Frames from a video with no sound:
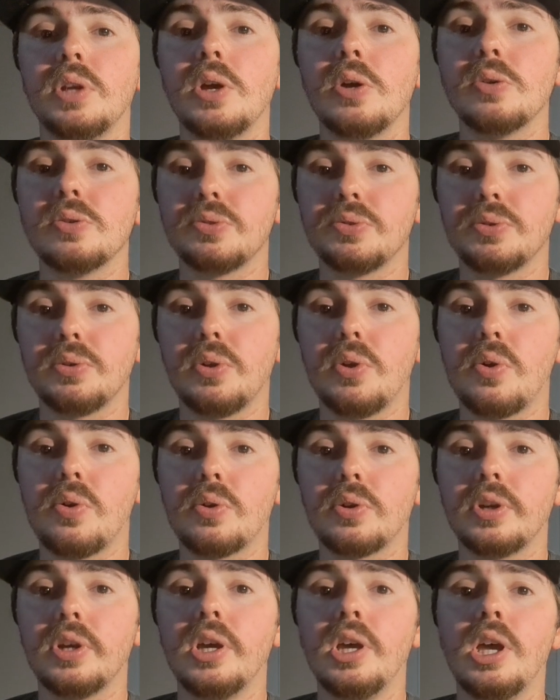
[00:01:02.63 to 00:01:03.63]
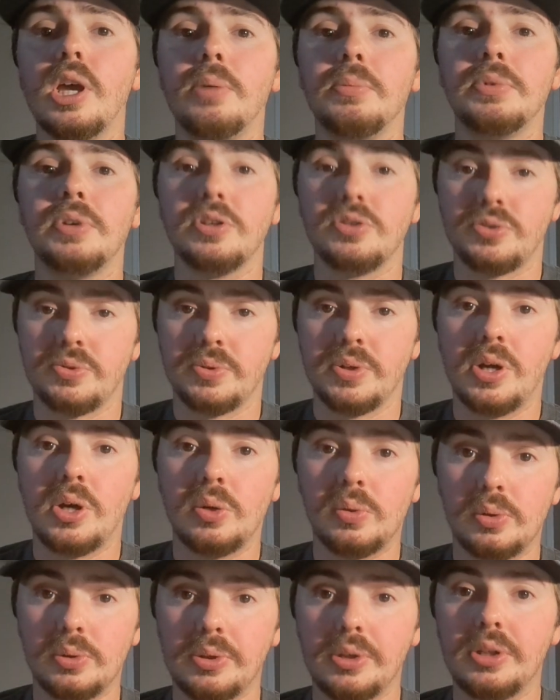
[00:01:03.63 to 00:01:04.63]
nails are long, because your
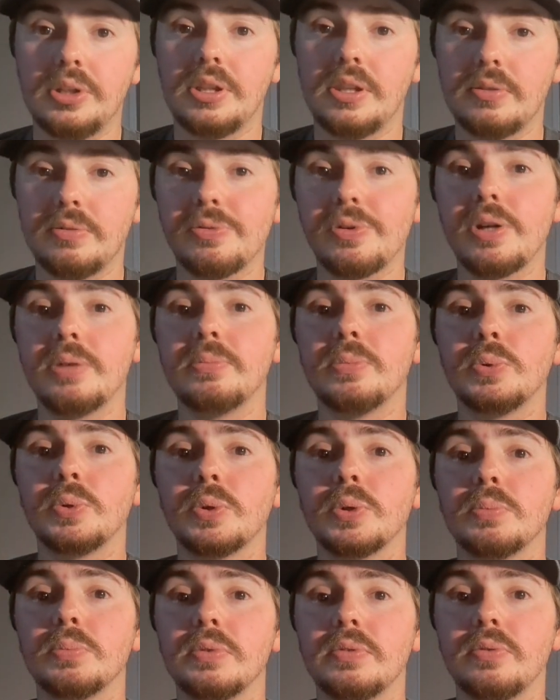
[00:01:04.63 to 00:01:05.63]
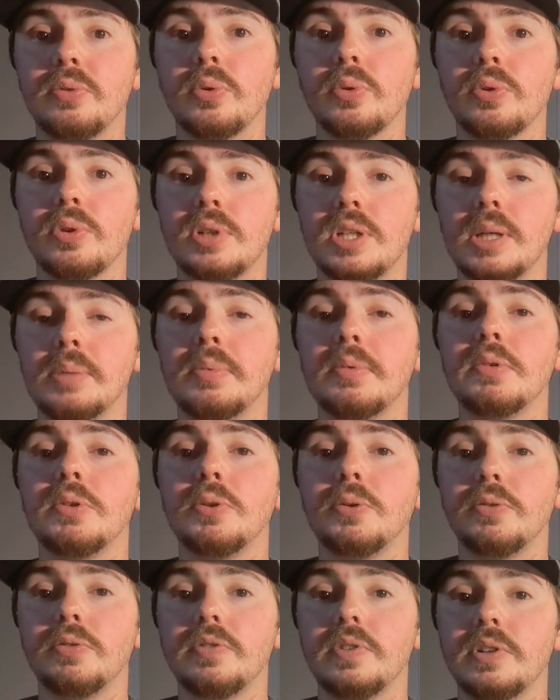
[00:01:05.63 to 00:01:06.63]
nail will hit the fretboard before the tip of
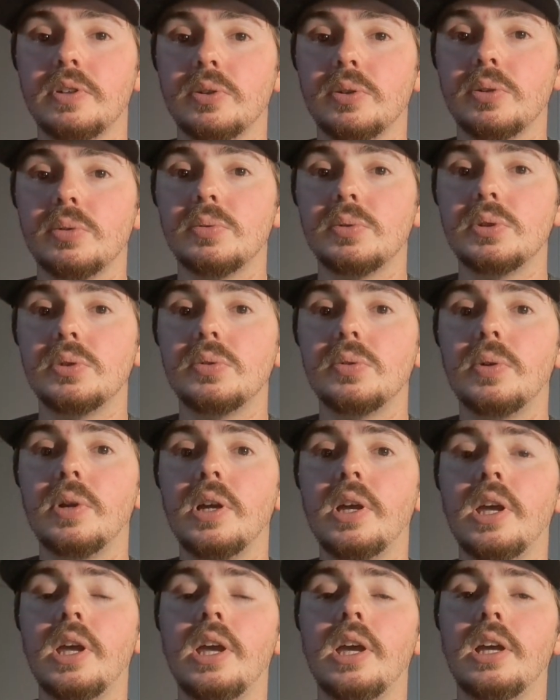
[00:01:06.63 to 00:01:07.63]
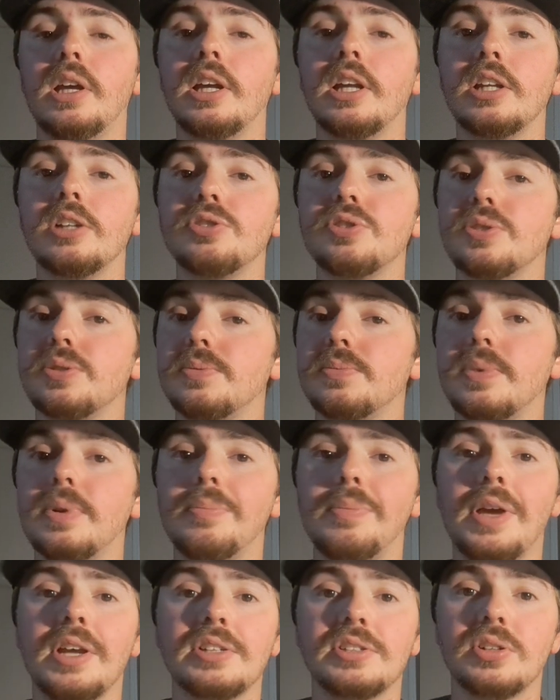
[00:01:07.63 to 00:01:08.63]
your finger will, and
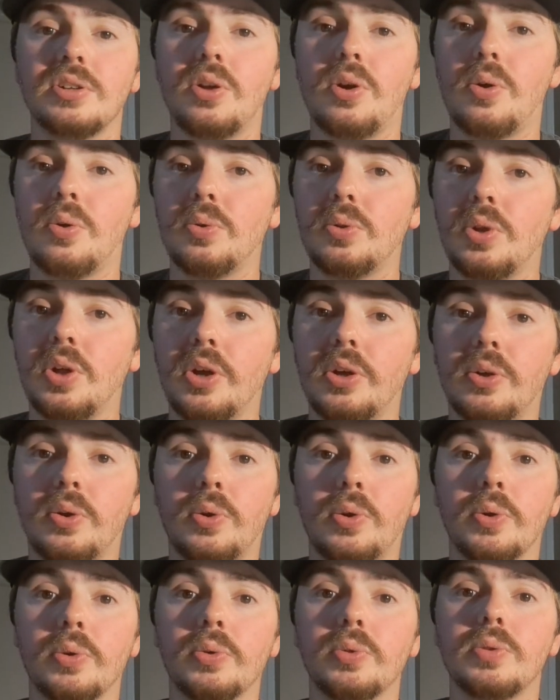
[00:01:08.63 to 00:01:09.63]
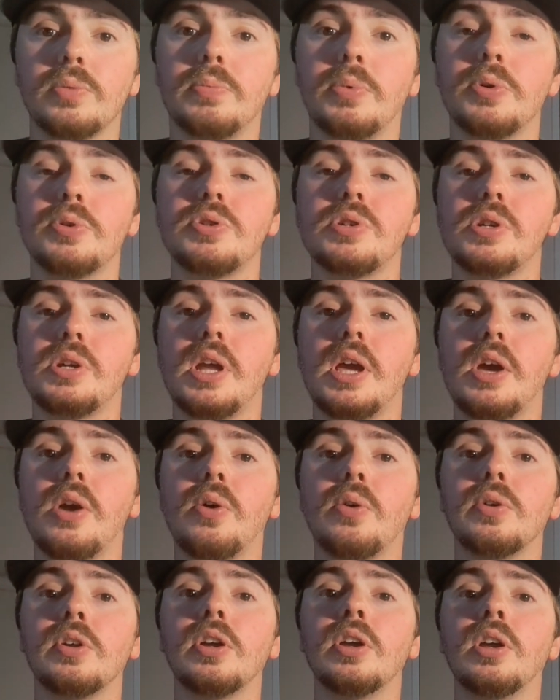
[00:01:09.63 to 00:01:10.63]
it makes it a whole lot harder to push it
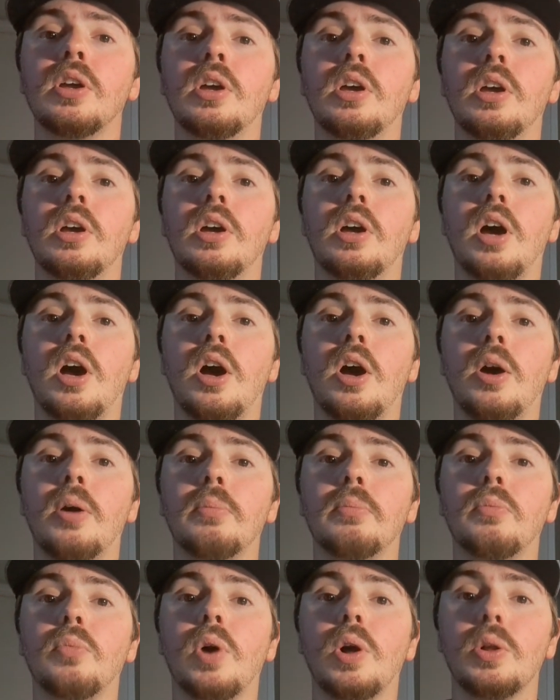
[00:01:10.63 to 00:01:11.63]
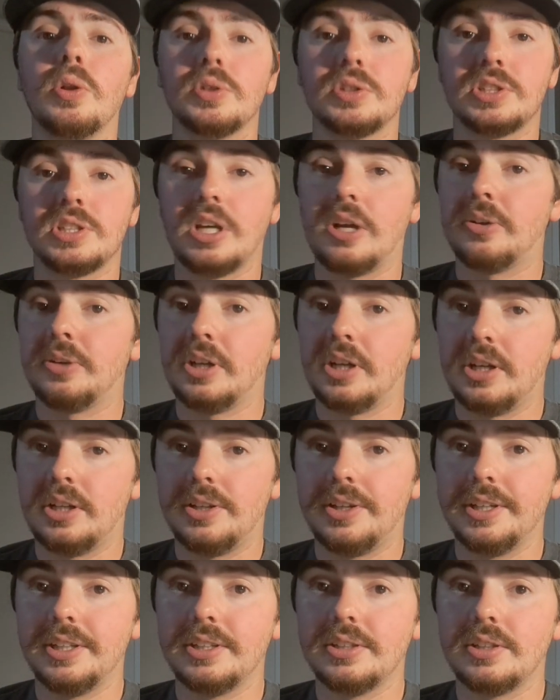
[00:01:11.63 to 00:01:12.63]
down while it's sounding
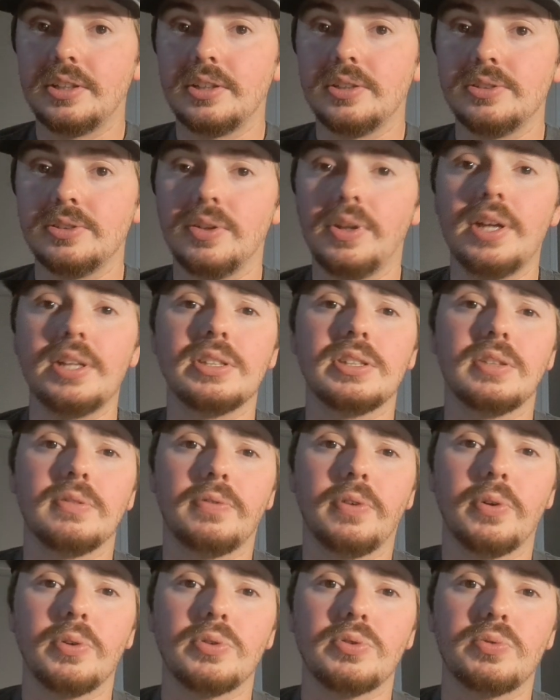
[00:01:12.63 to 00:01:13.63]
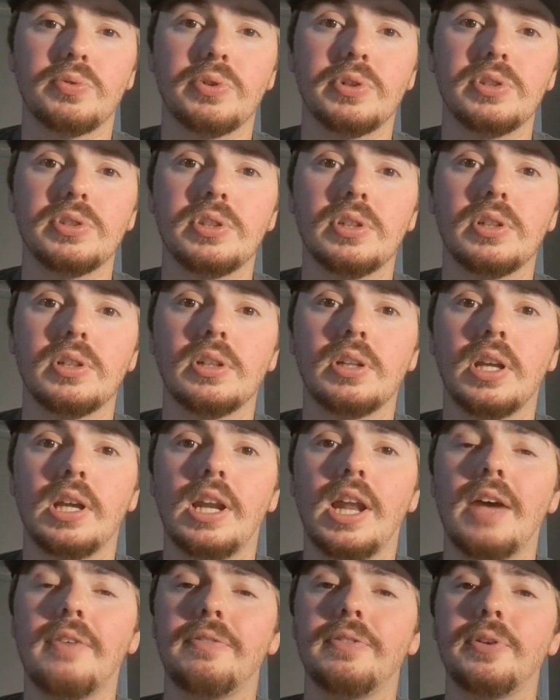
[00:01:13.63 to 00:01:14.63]
clean. So that's the first reason,
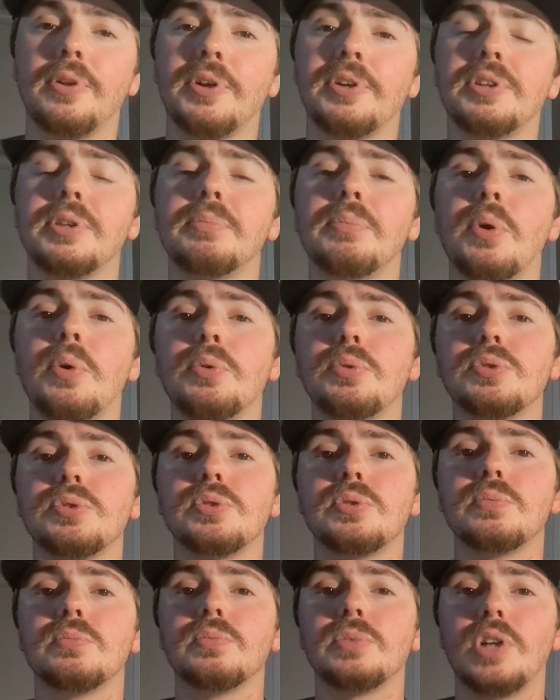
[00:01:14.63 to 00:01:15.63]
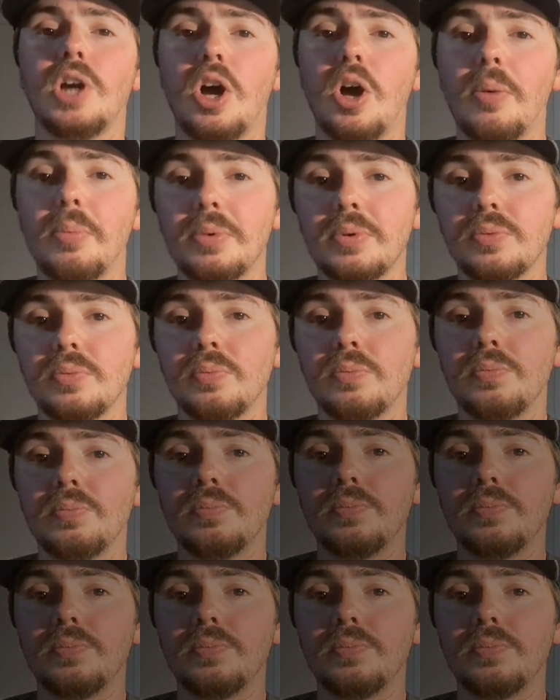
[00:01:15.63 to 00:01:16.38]
and I feel like the most common.